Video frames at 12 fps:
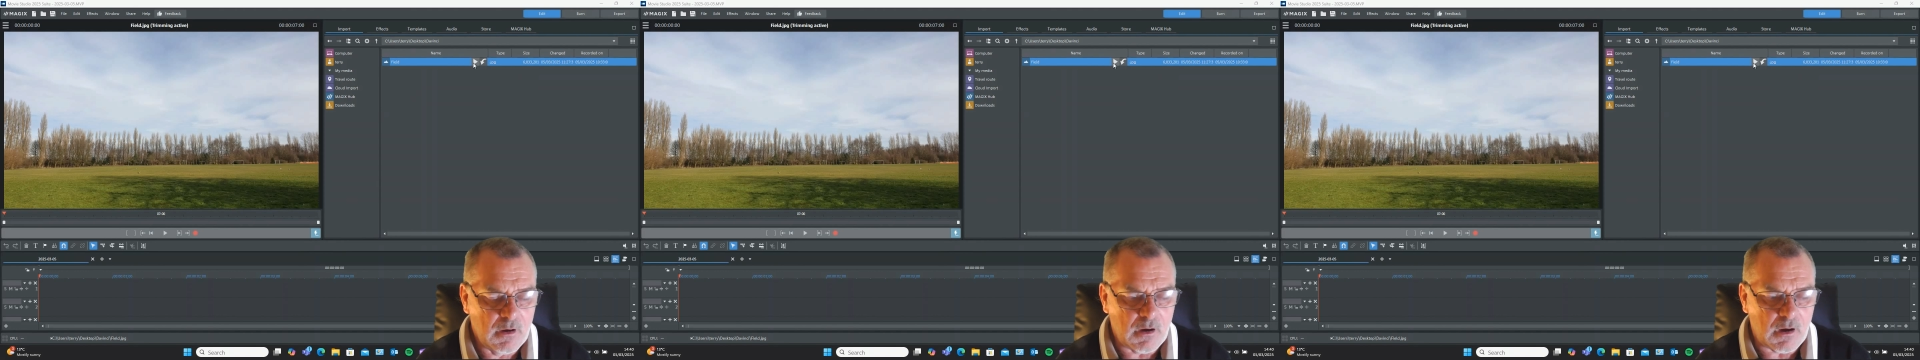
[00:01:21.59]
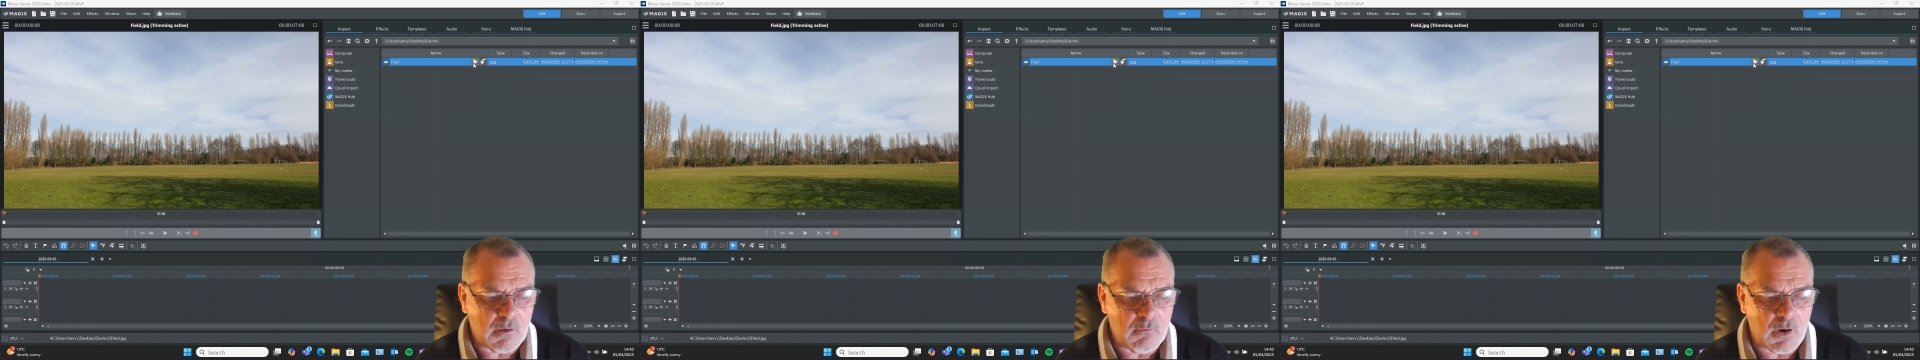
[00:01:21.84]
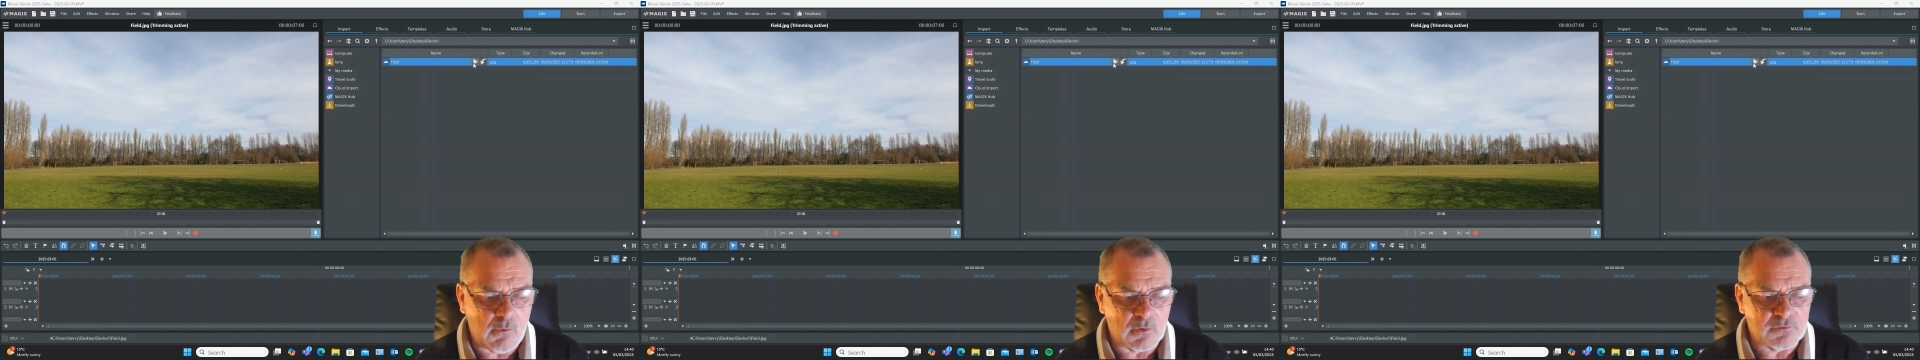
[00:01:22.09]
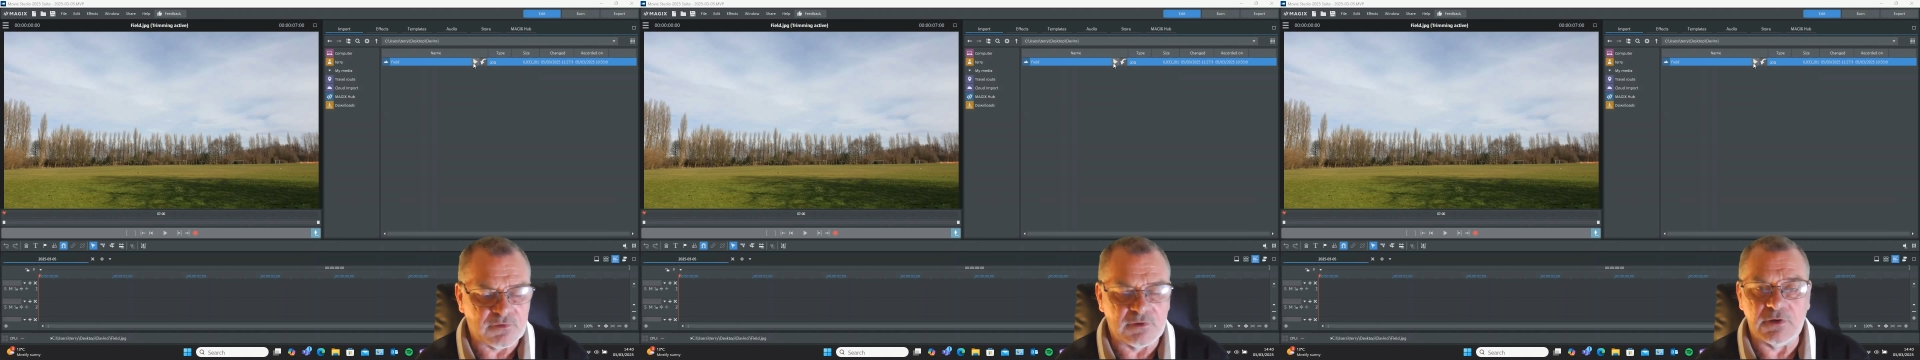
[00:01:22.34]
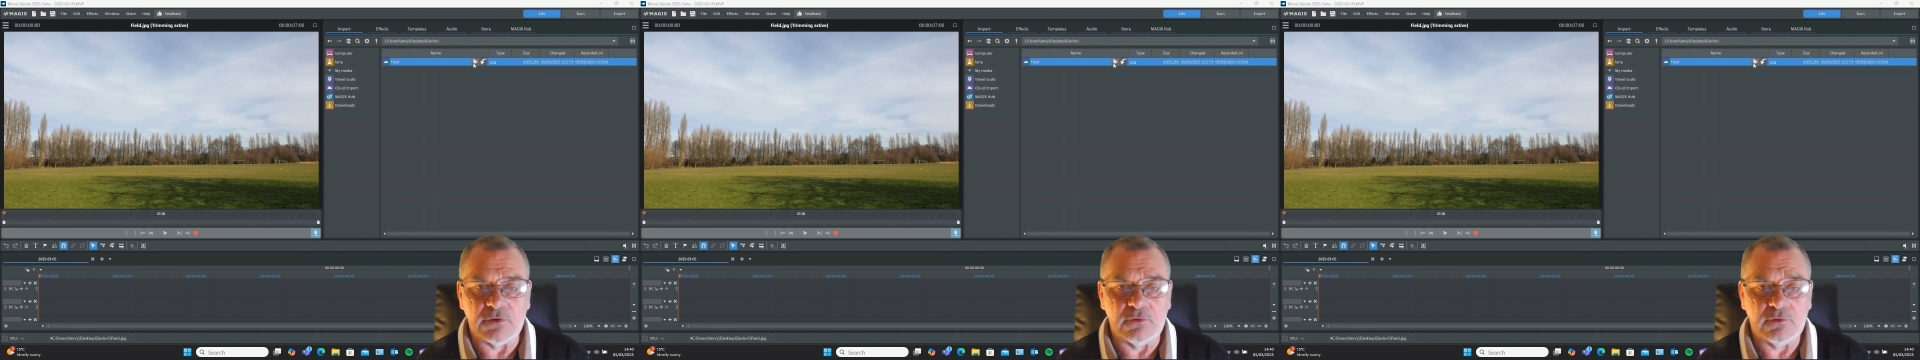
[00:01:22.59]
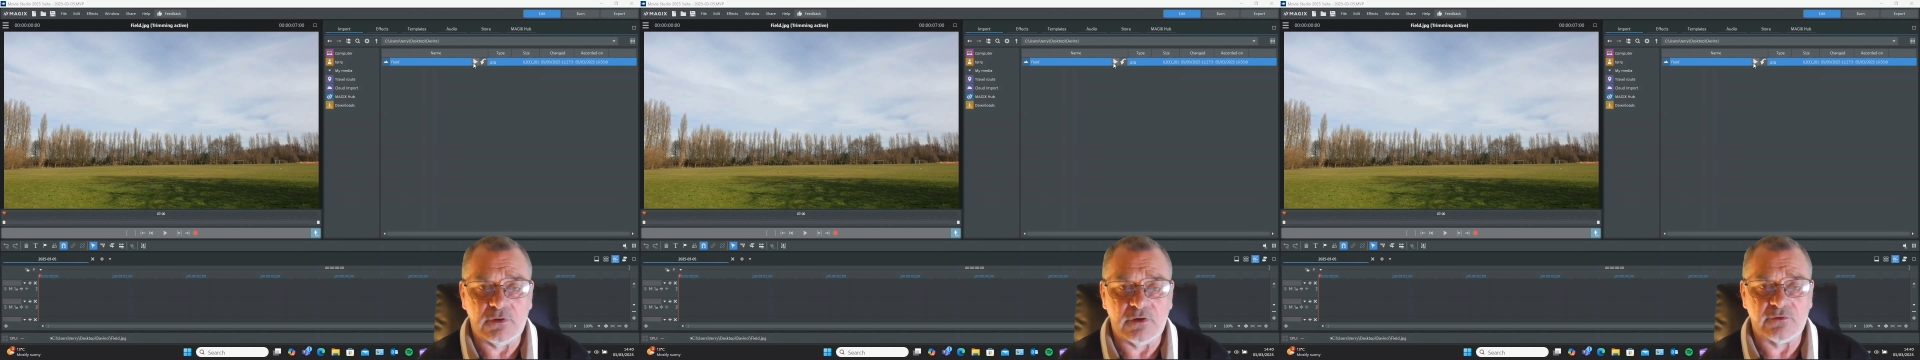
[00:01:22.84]
And what I want to do
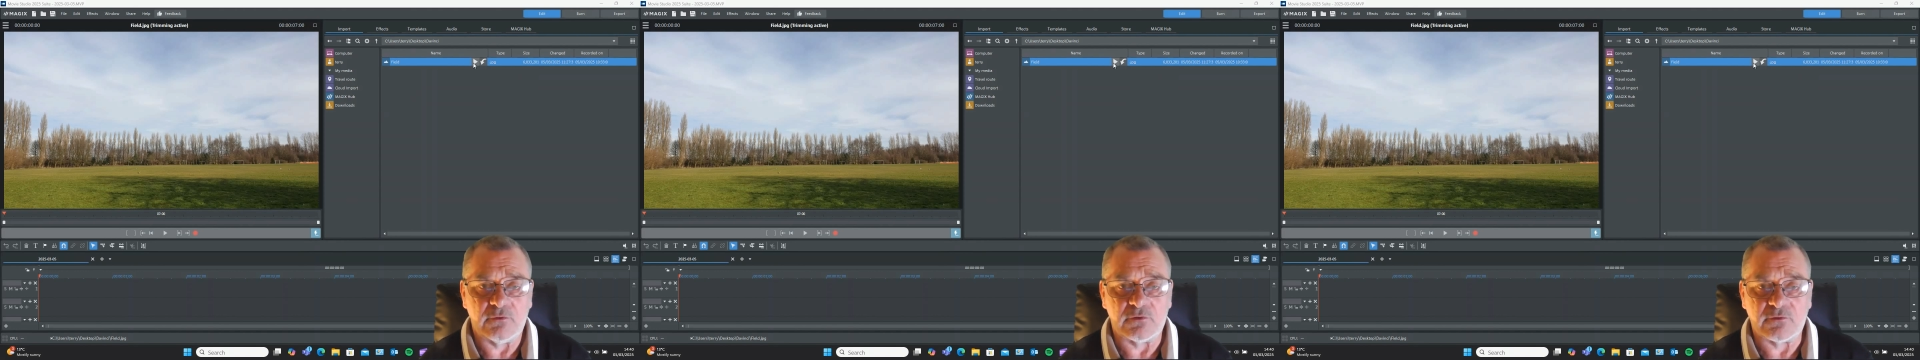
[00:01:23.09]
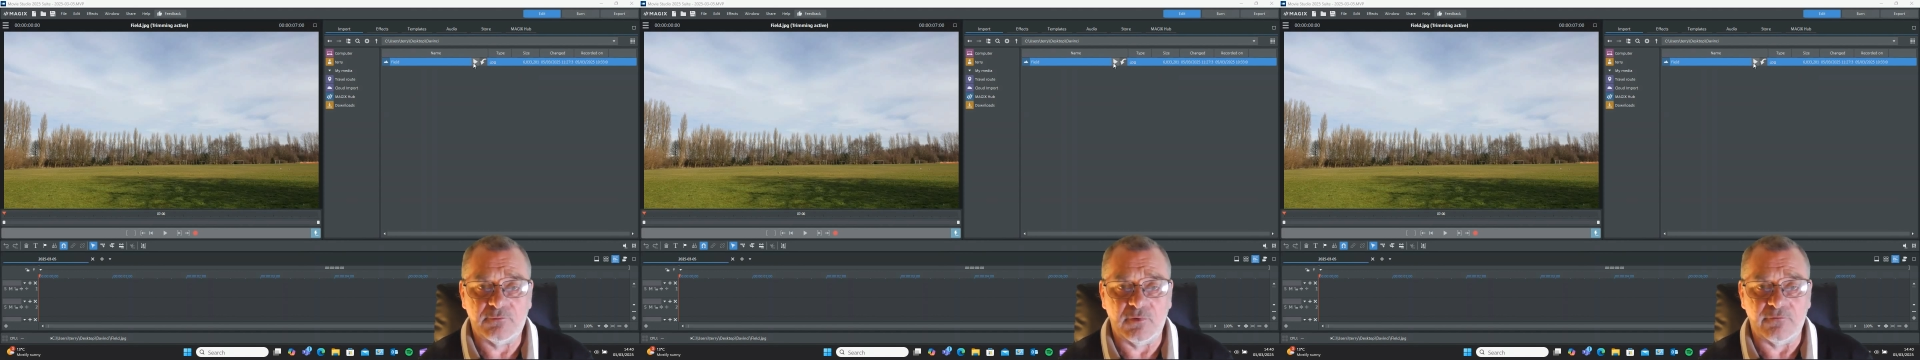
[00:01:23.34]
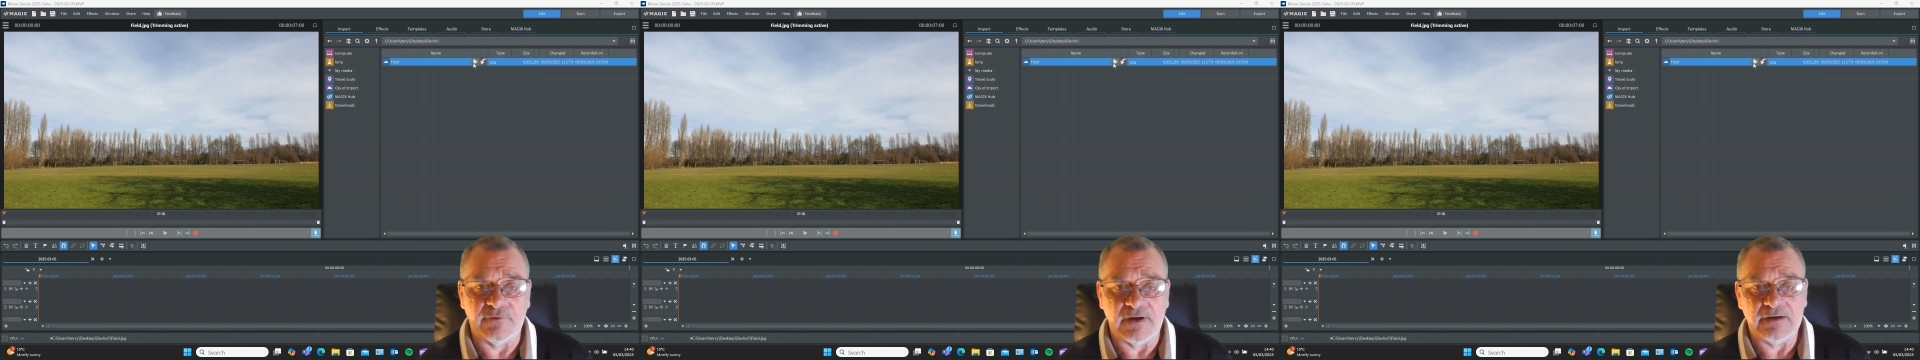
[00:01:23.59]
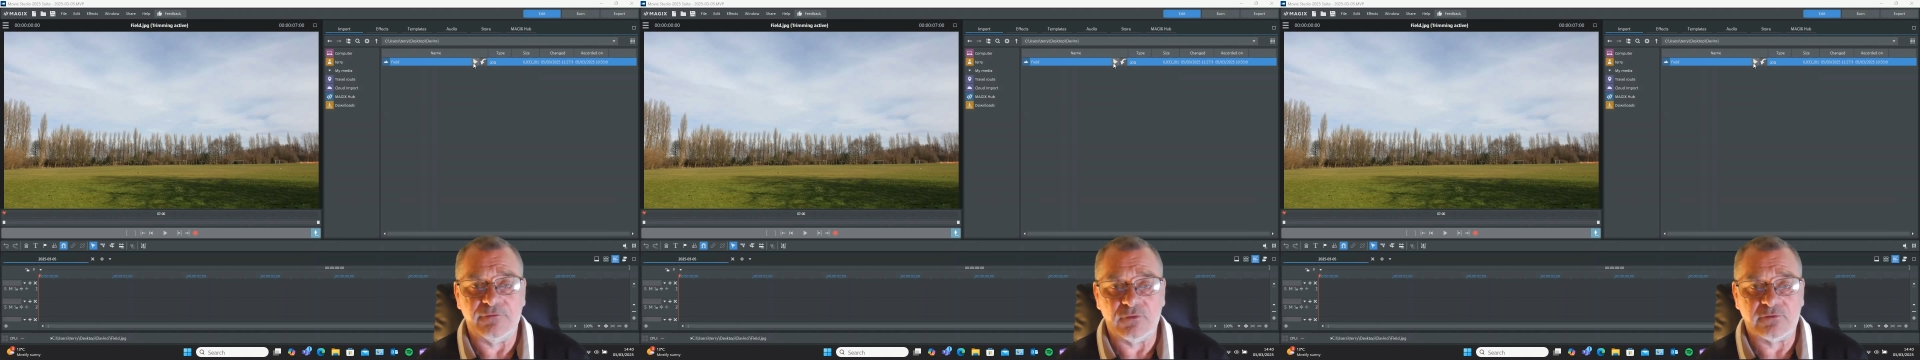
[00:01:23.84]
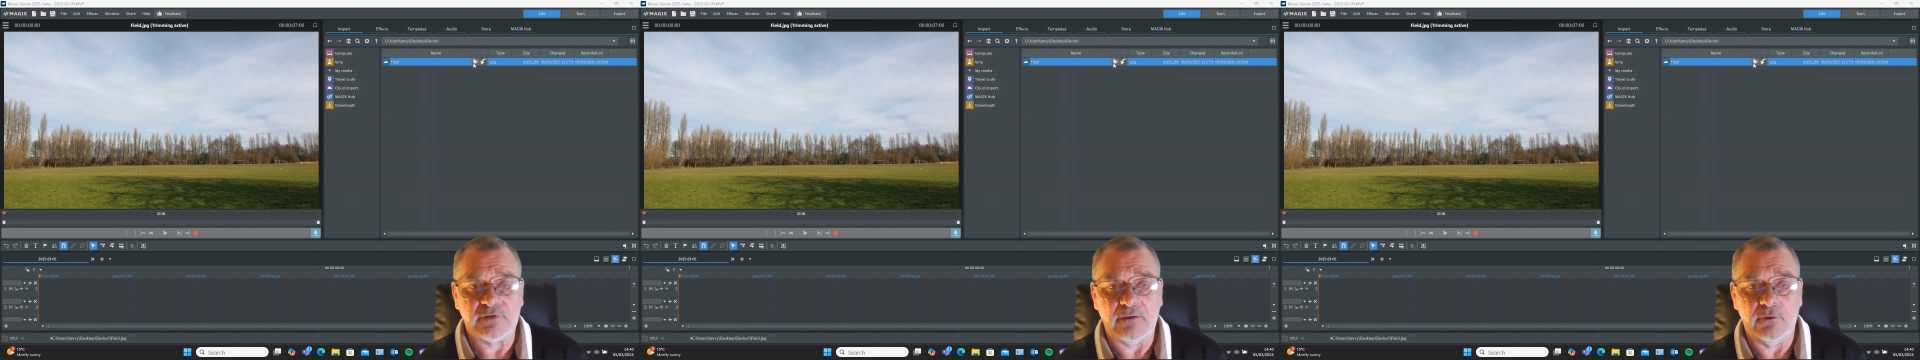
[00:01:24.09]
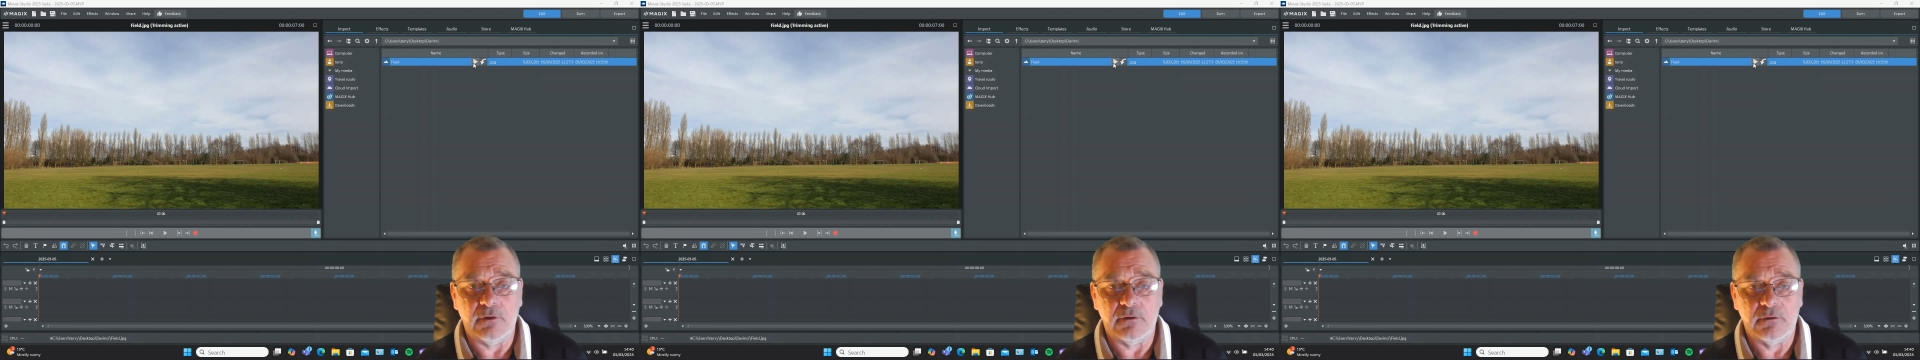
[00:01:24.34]
is I want to put the Eiffel
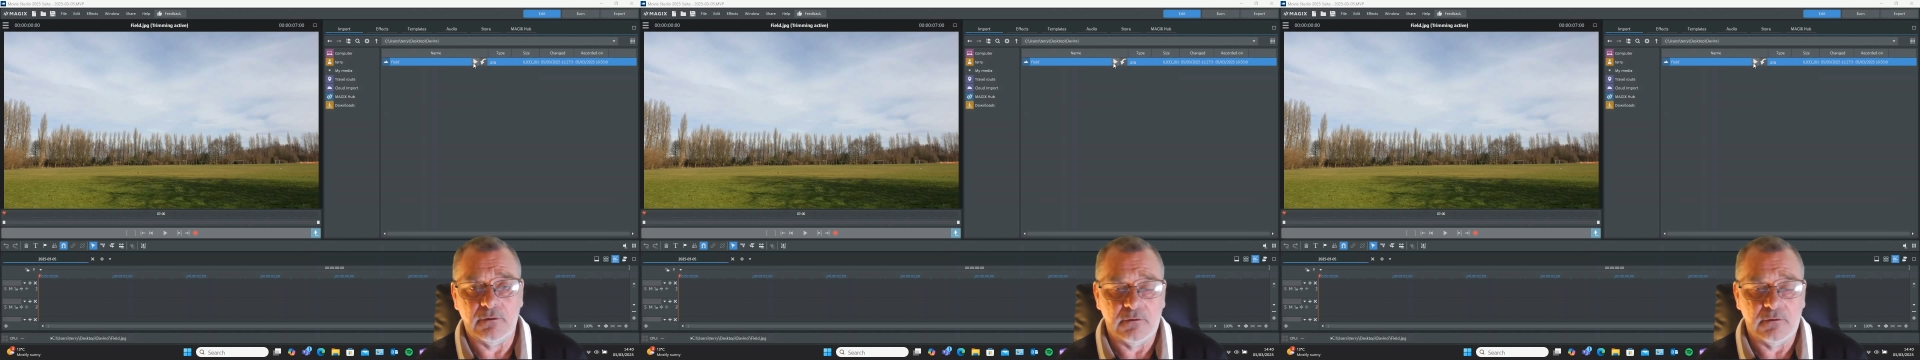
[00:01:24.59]
Tower